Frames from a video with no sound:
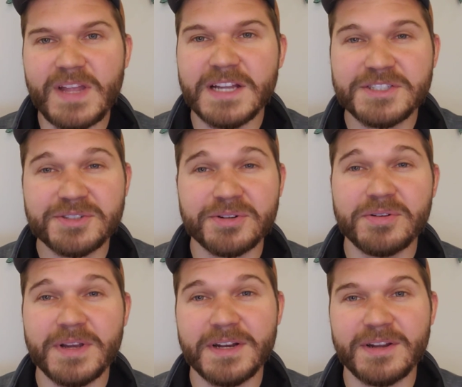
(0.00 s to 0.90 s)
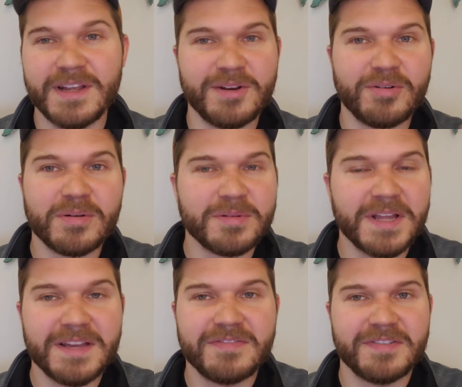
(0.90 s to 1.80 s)
It's true in normal
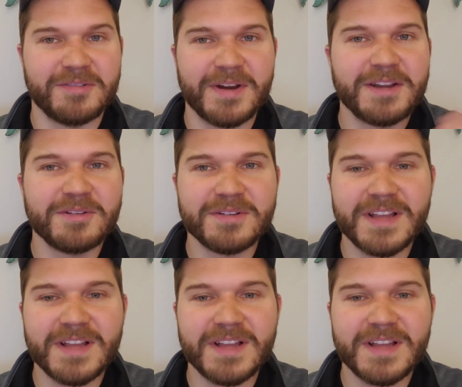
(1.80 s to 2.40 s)
life, in regular